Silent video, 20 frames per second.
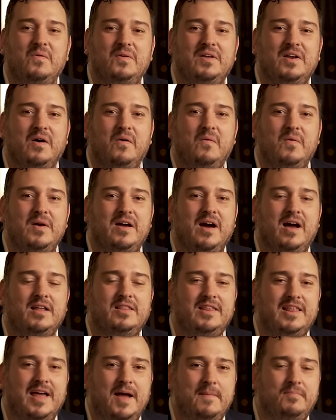we got
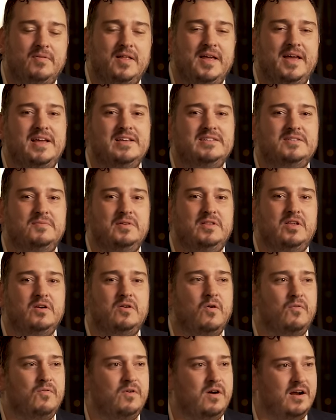to that place and we
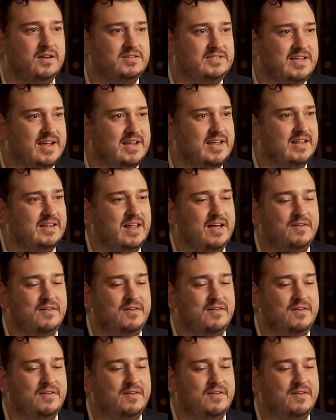took over our second